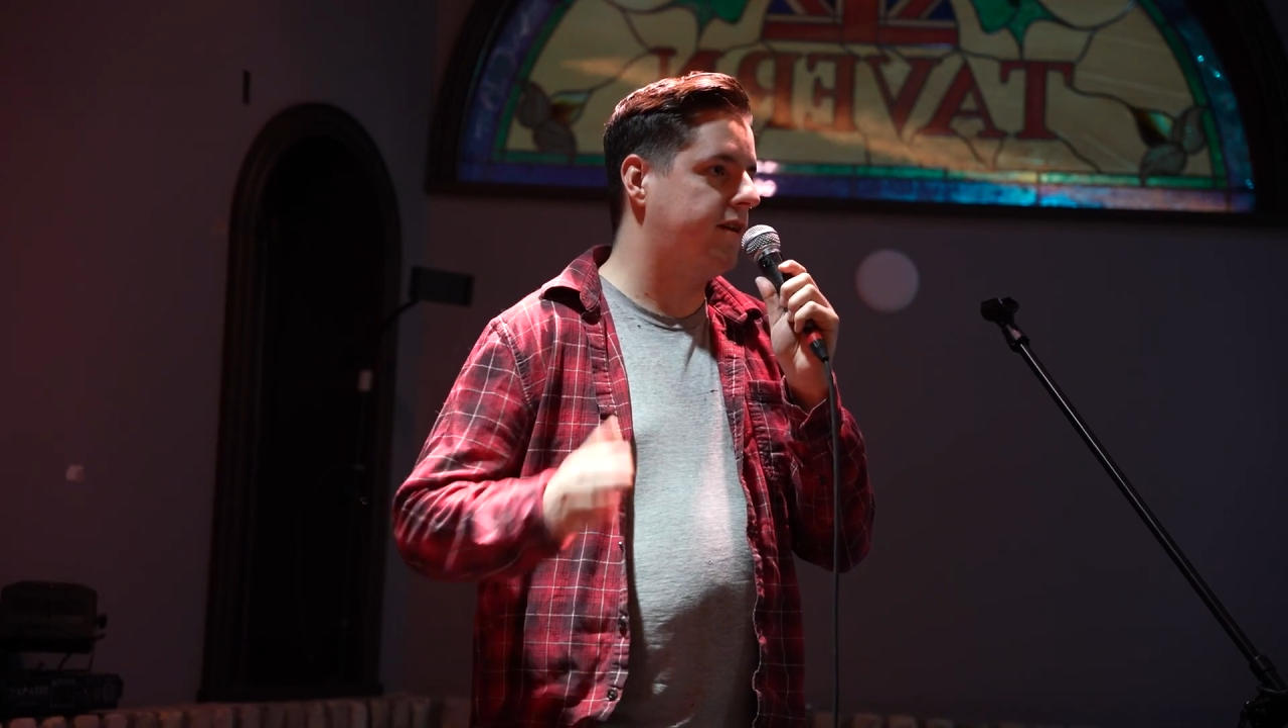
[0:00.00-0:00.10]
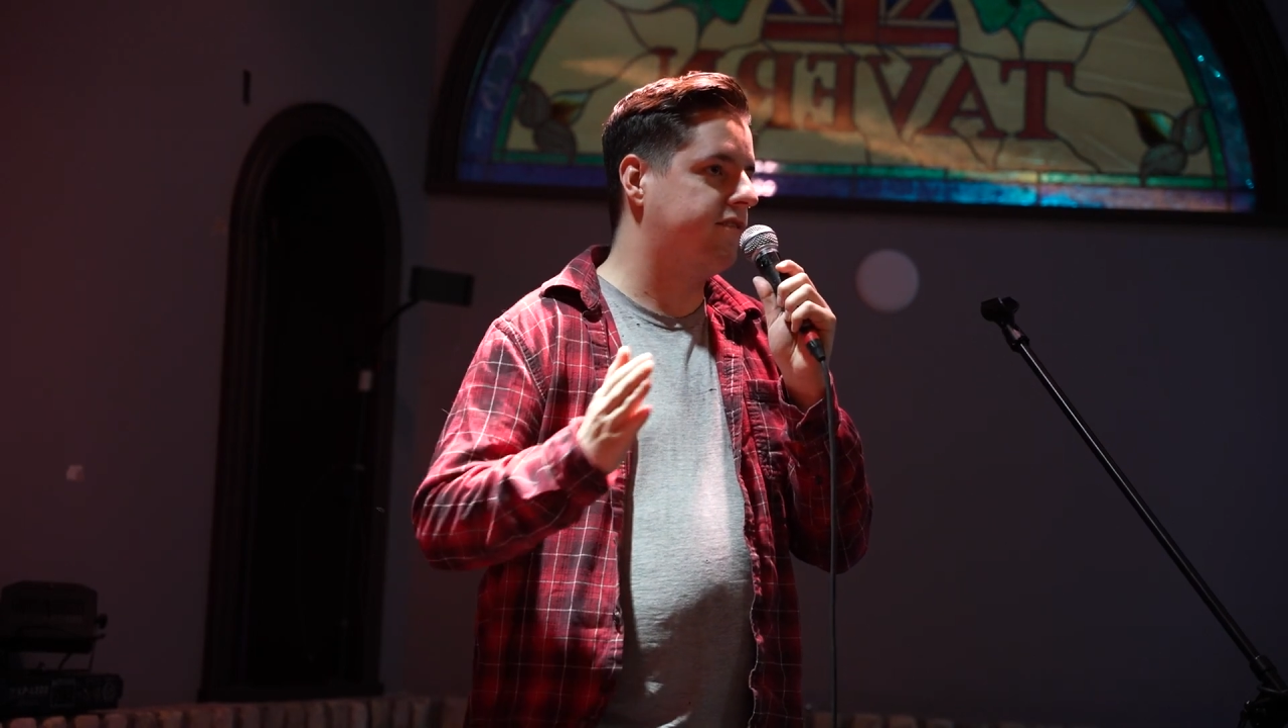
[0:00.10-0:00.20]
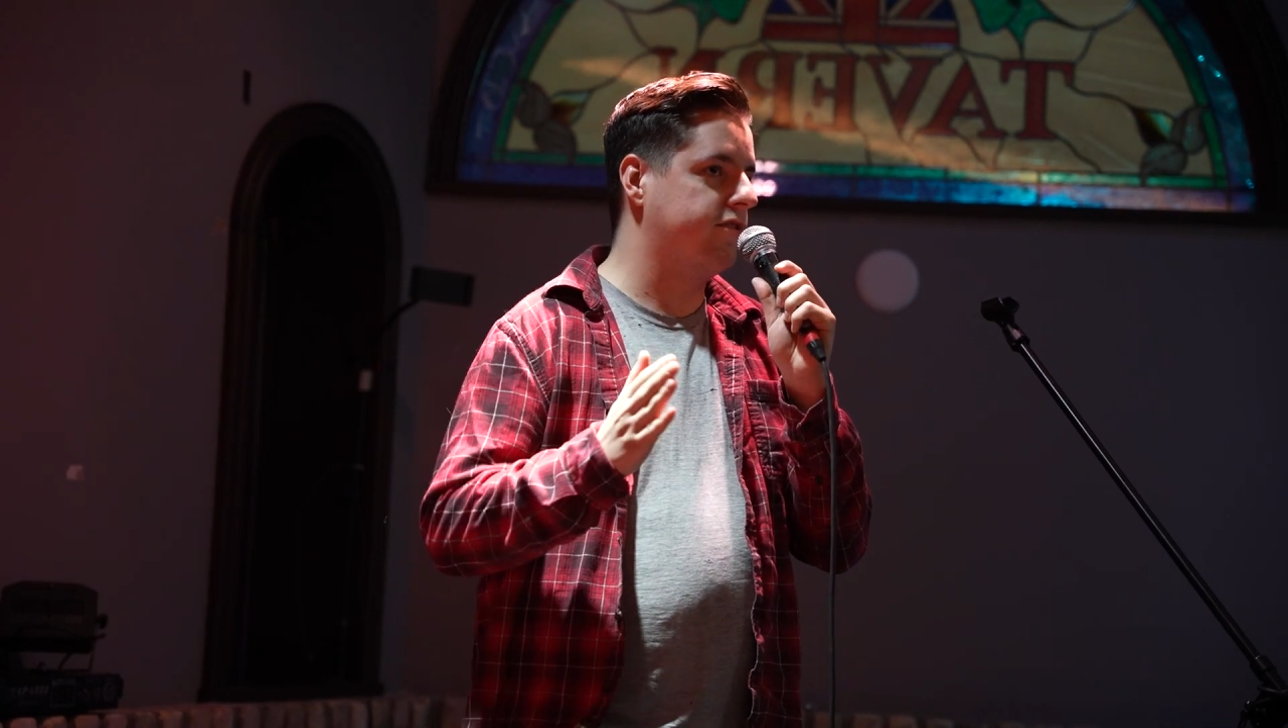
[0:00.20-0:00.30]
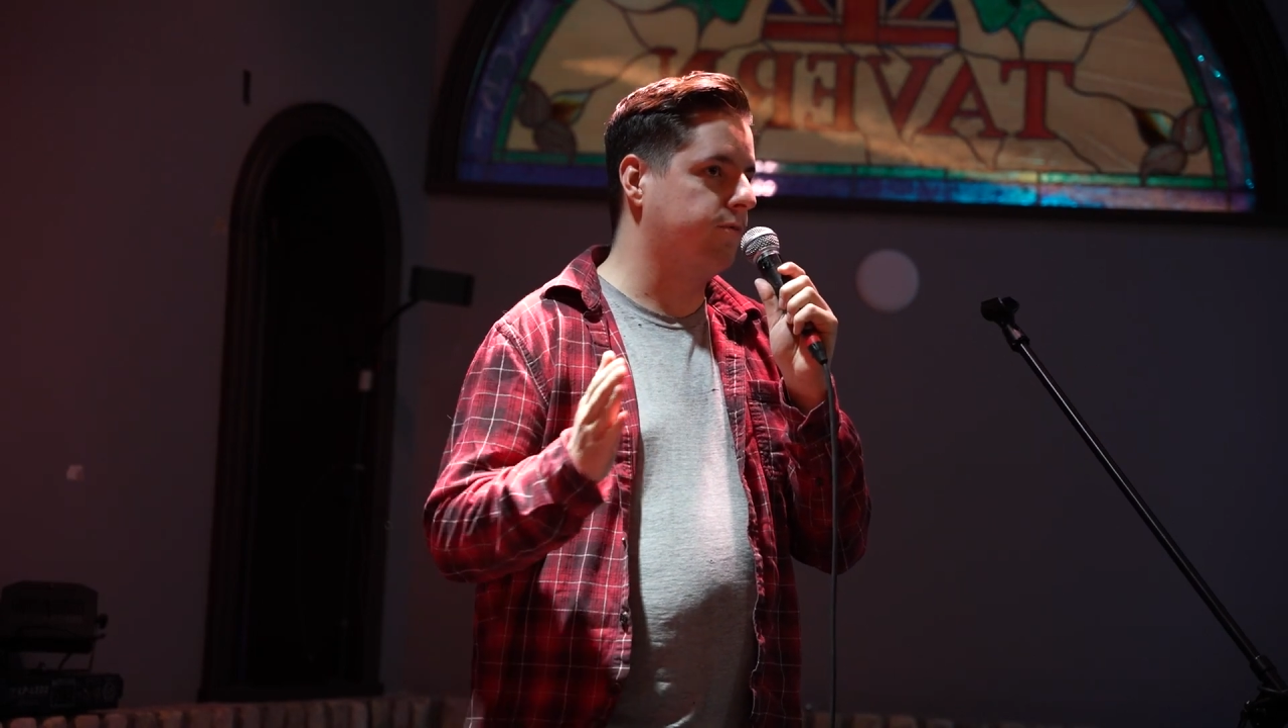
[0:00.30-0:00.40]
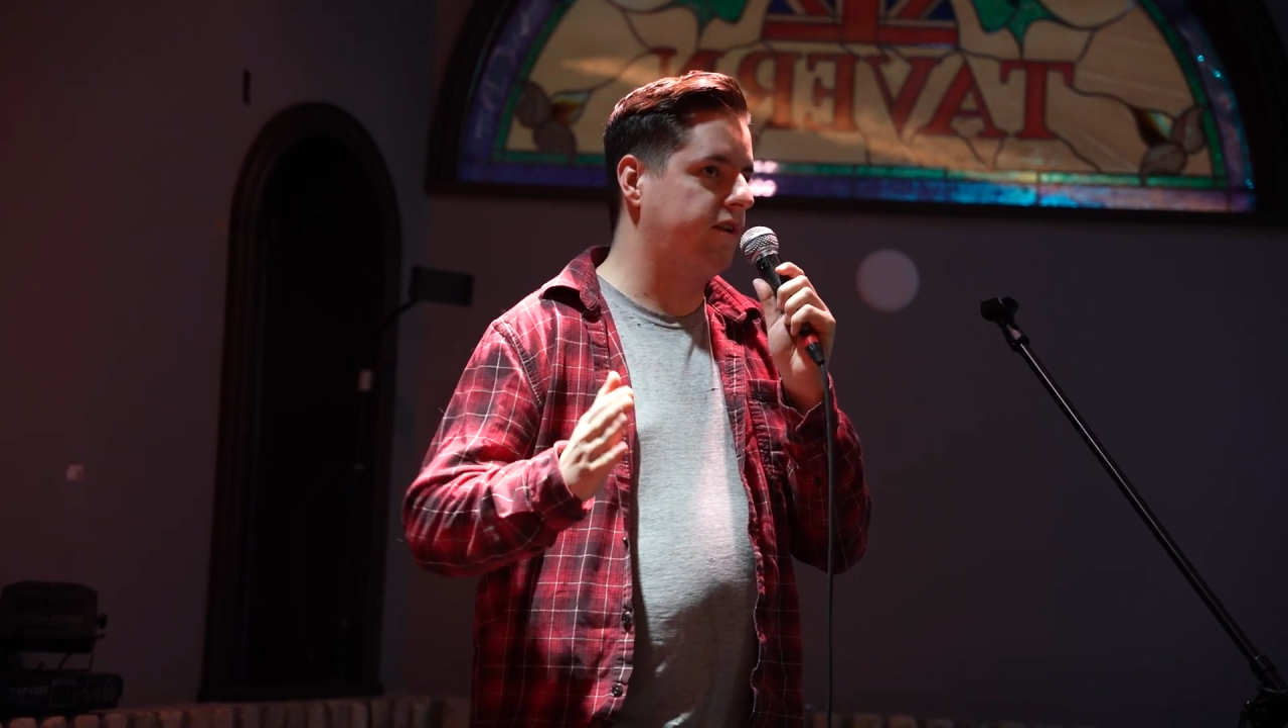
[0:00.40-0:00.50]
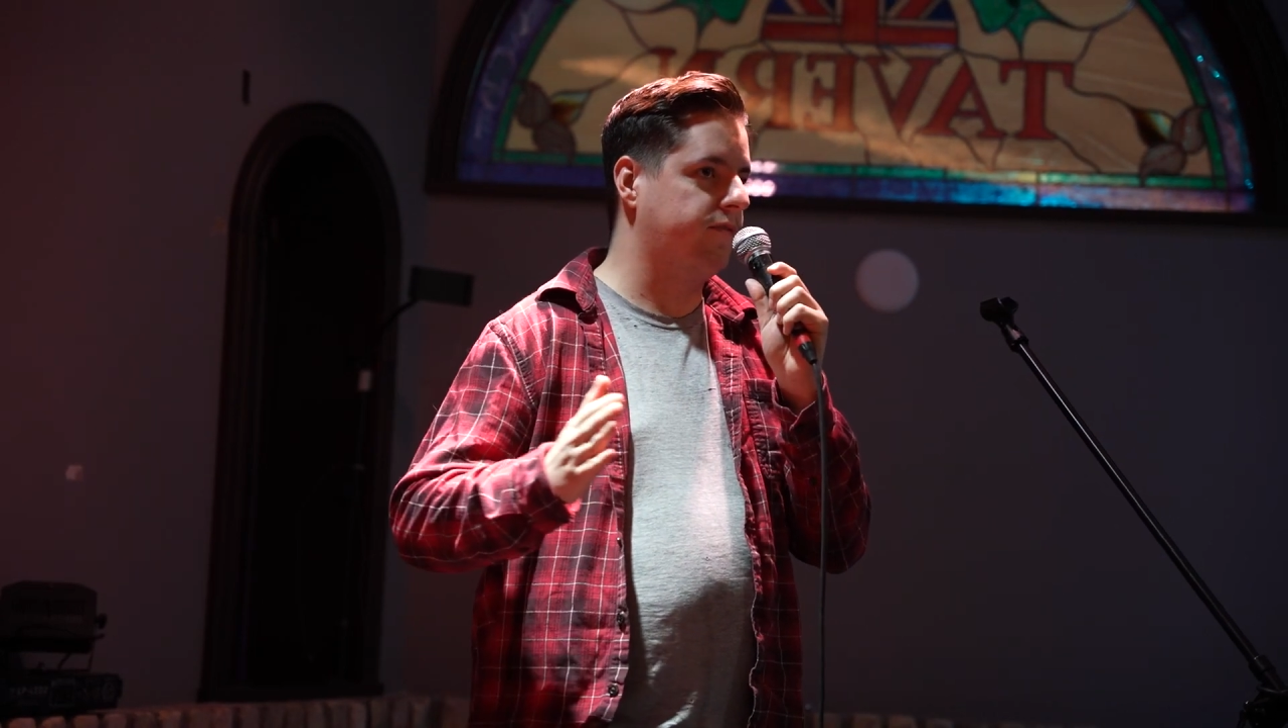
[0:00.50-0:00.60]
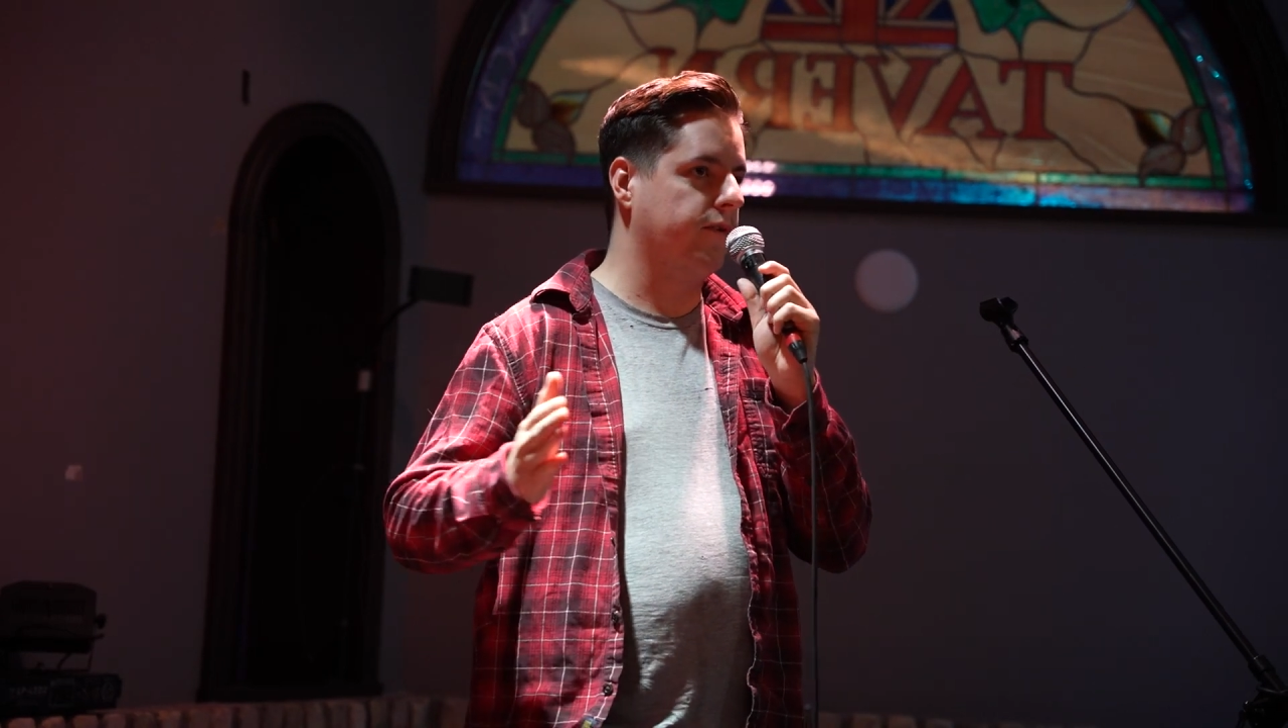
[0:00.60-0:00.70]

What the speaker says: person always